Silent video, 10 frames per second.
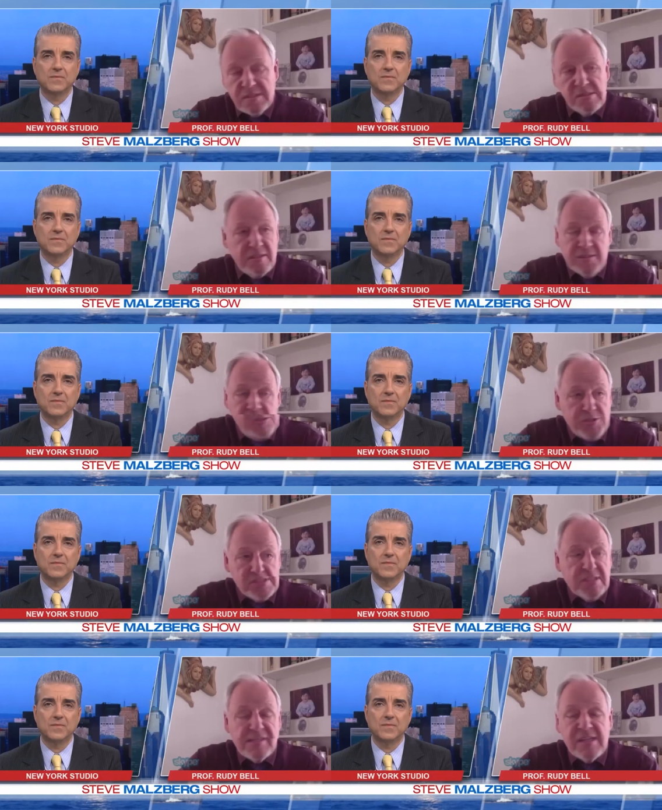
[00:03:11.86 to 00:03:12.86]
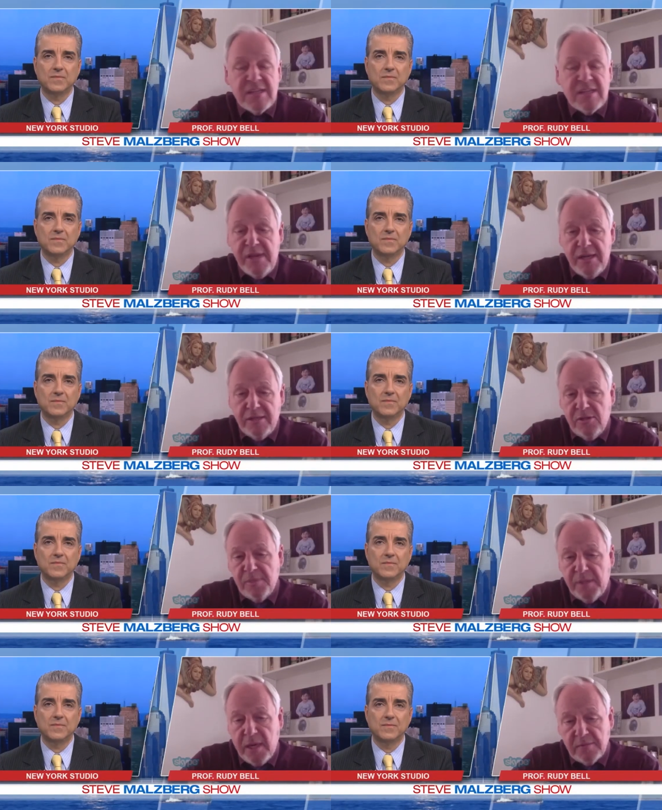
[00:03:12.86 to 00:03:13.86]
Speaker 1: a, just a tirade on your
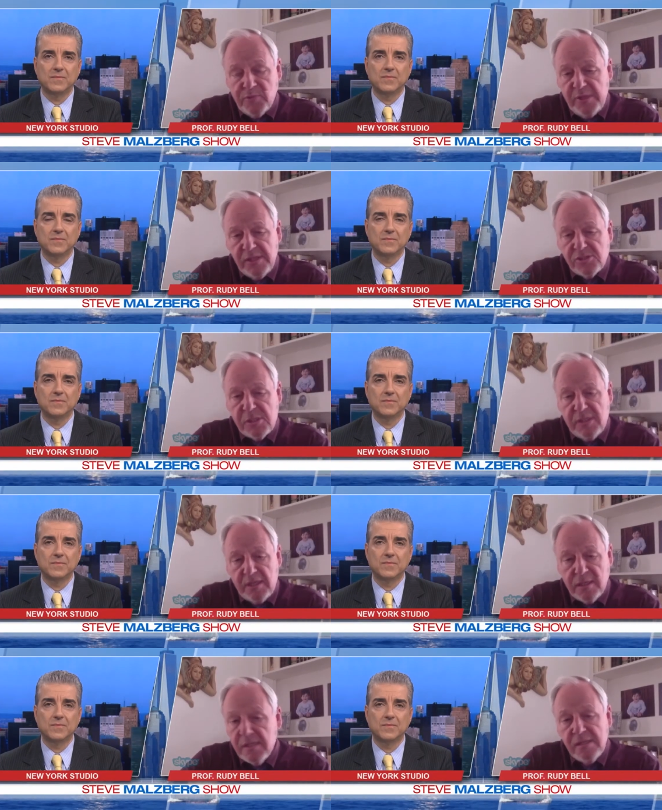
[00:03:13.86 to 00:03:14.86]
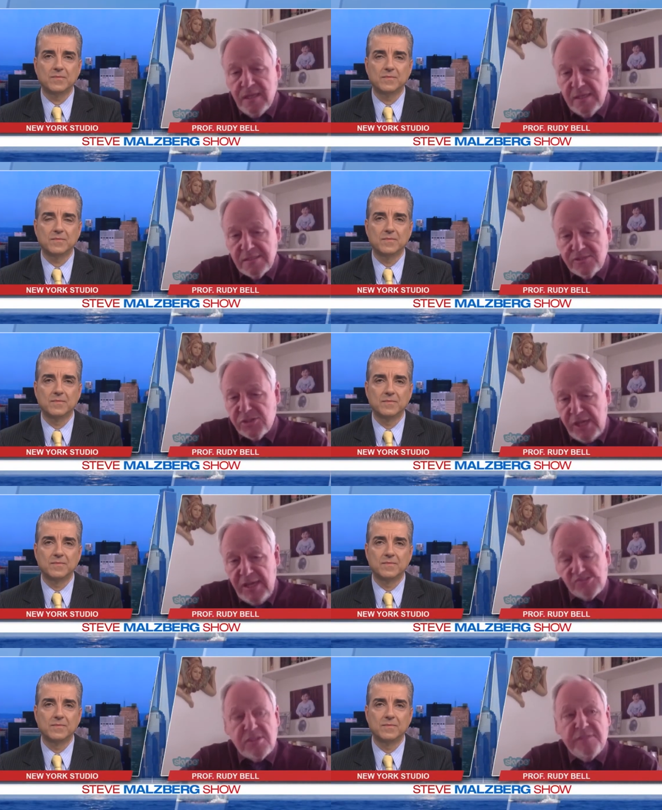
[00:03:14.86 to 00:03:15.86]
part, which uh, doesn't change
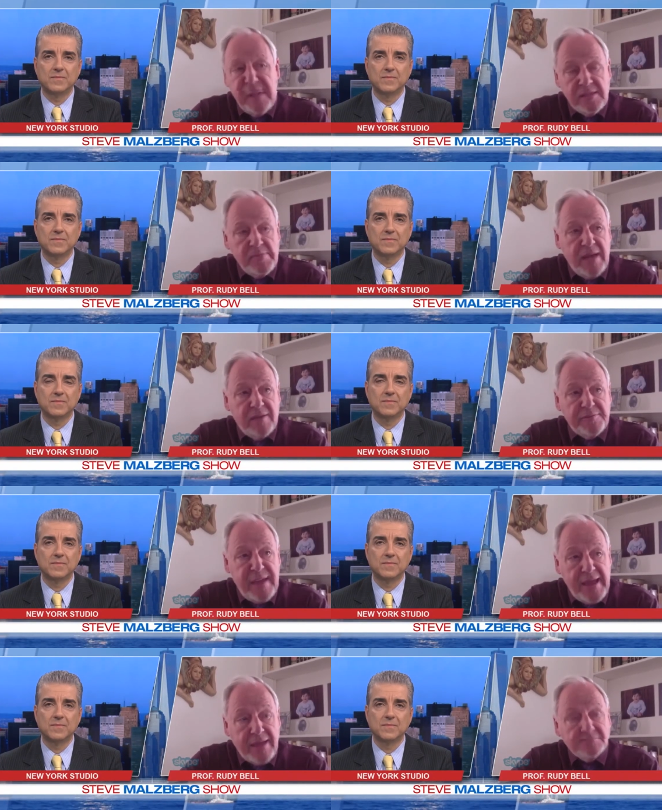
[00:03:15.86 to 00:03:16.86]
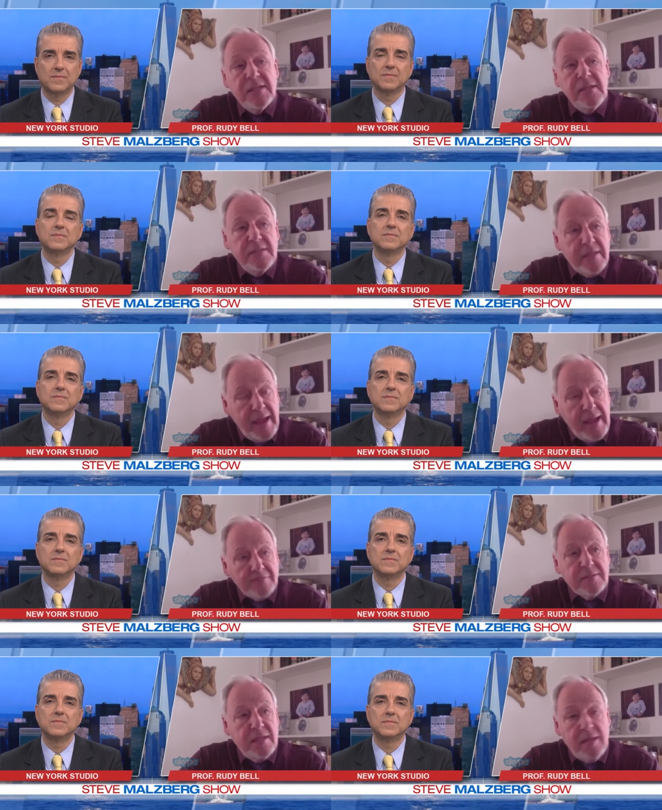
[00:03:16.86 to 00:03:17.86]
the fundamental fact that
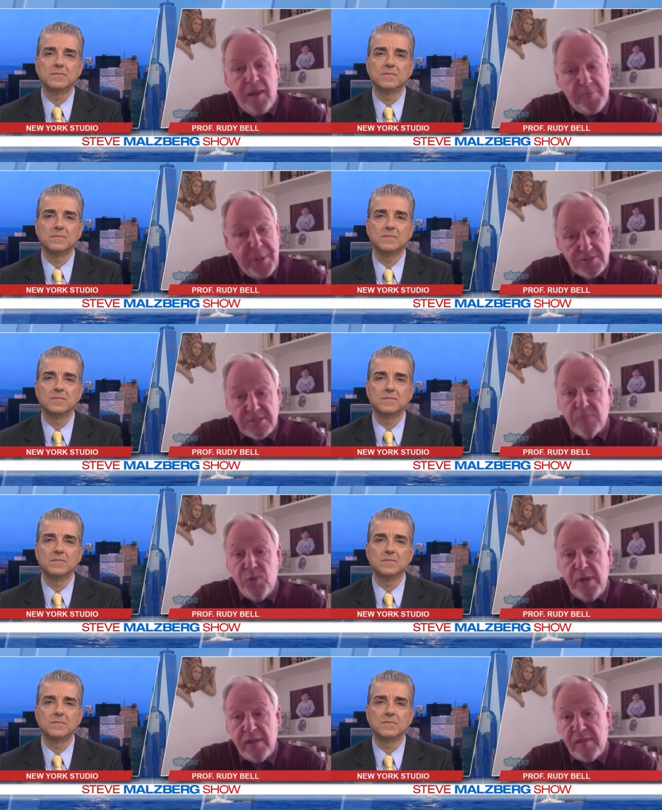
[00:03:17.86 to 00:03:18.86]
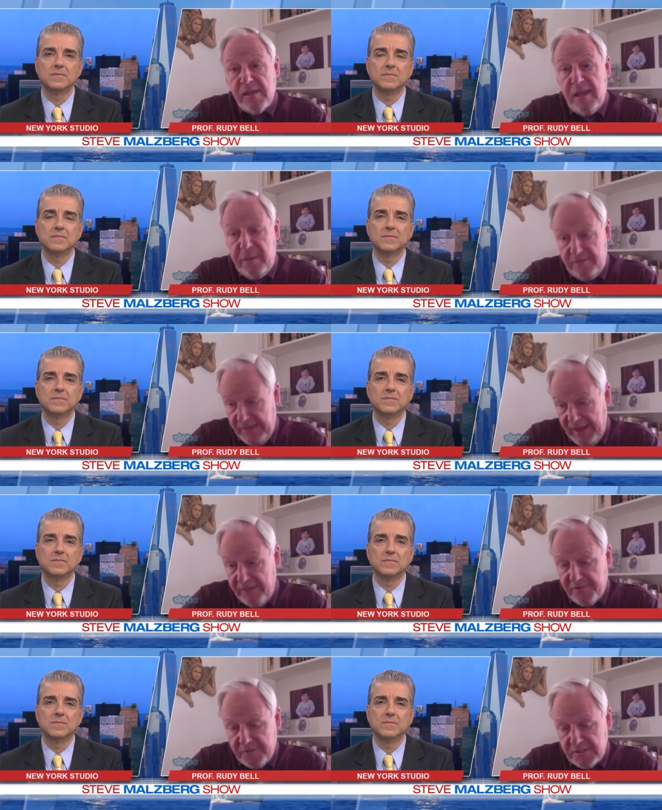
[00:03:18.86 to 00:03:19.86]
a person with the
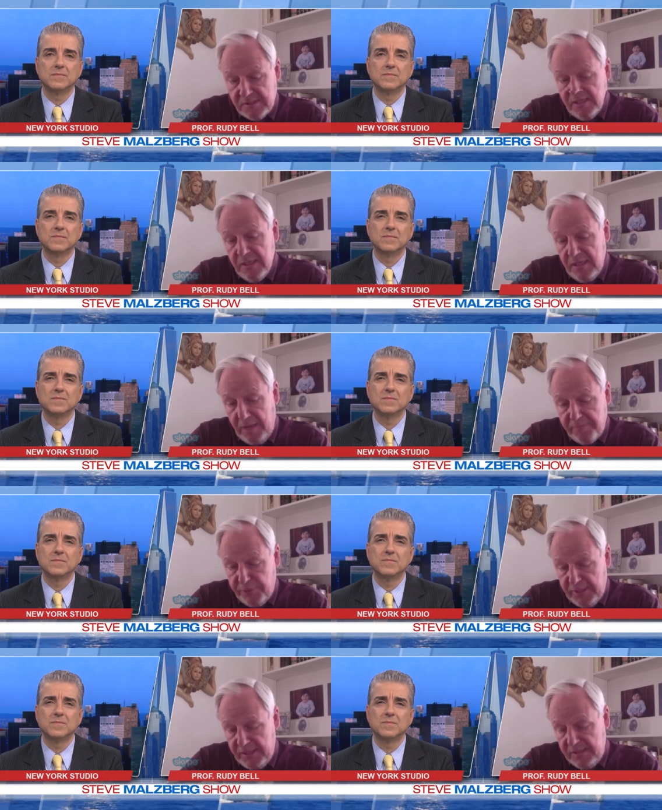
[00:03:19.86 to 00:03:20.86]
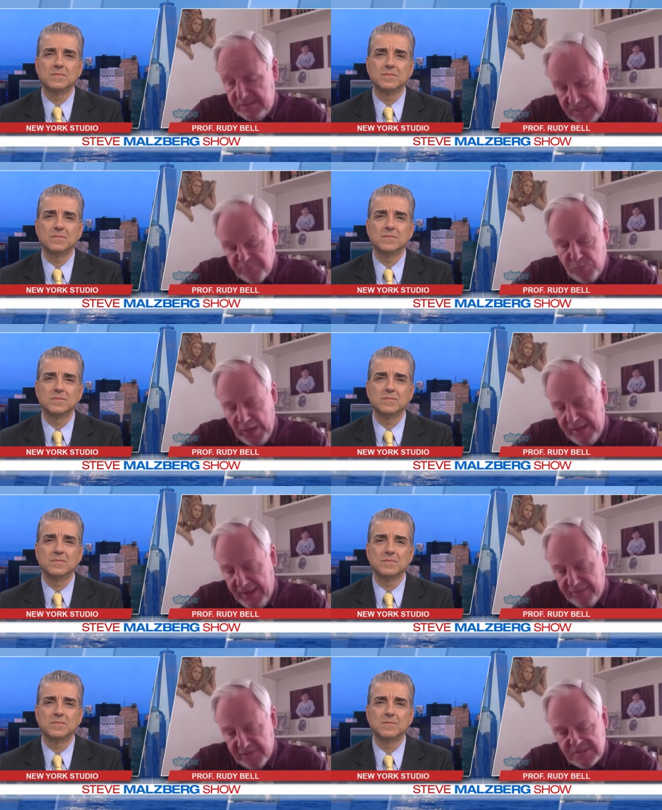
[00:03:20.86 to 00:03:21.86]
adverse upbringing, somewhat
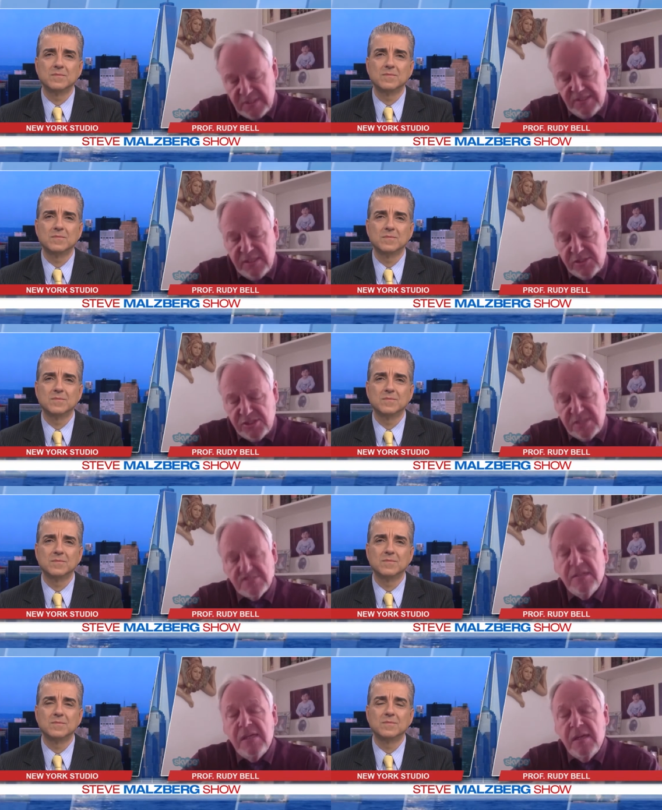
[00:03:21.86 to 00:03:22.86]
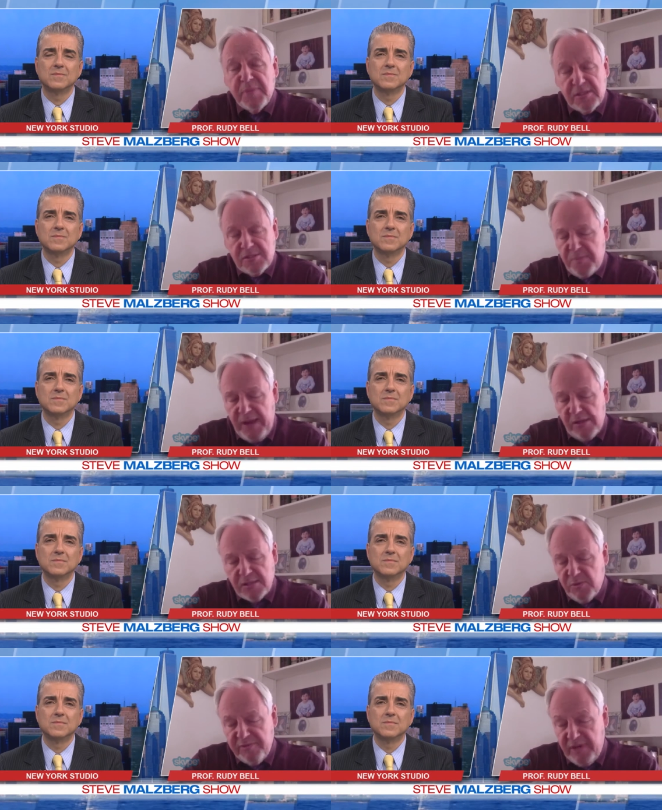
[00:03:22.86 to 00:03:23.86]
adverse conditions, because her parents were
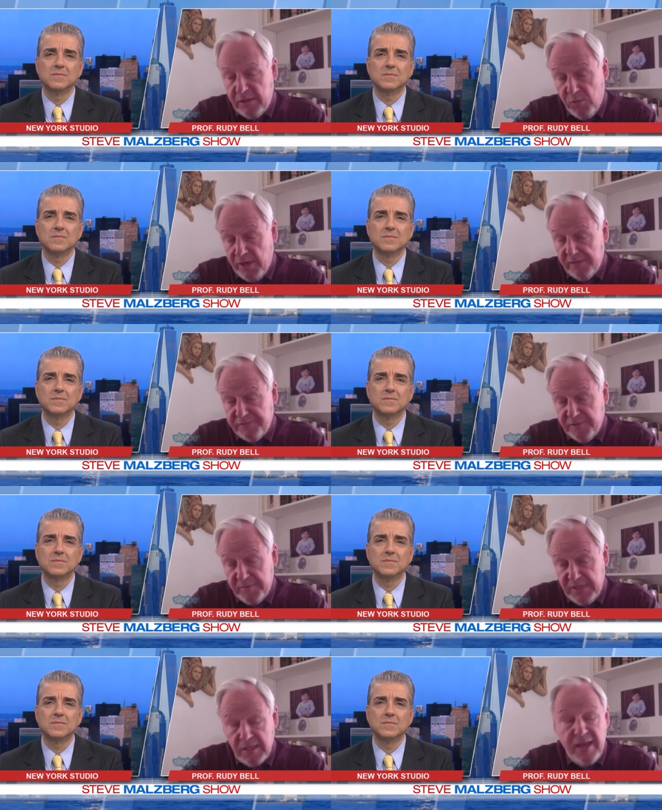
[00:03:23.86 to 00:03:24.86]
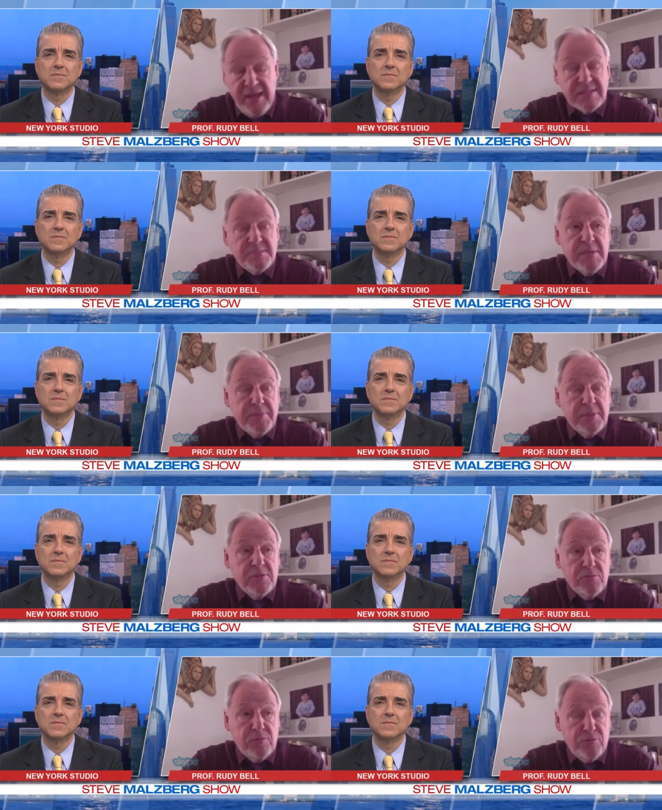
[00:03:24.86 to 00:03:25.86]
very wonderful middle class people
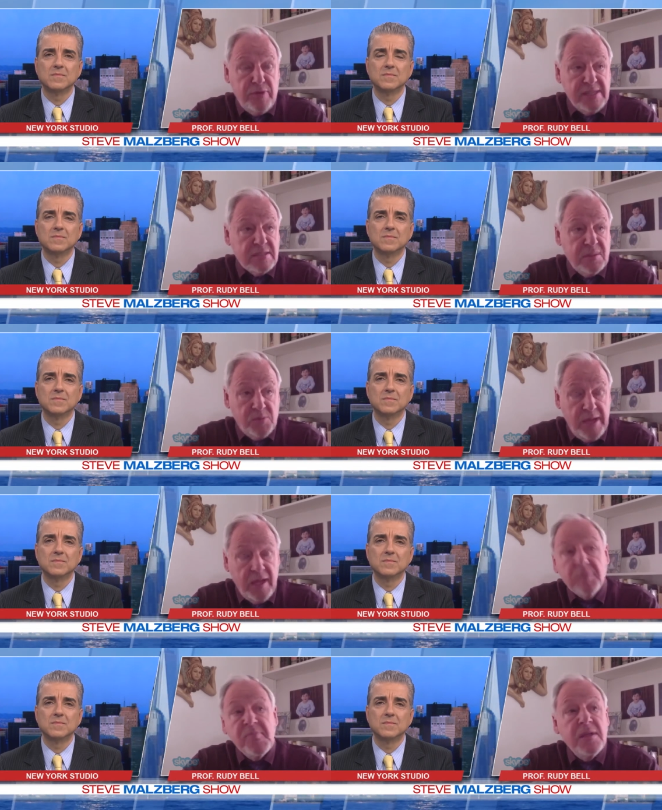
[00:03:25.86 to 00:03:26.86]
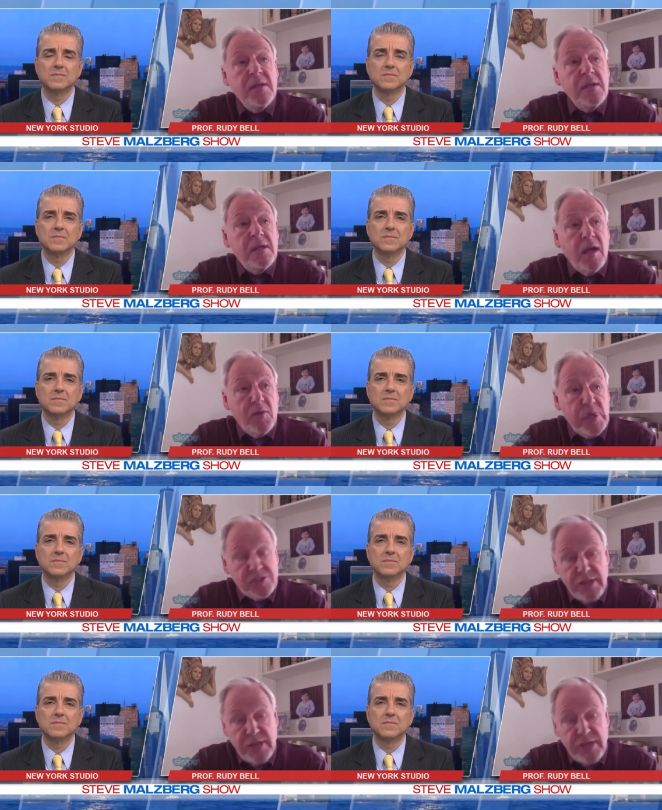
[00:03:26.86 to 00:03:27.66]
who raised her well, uh, which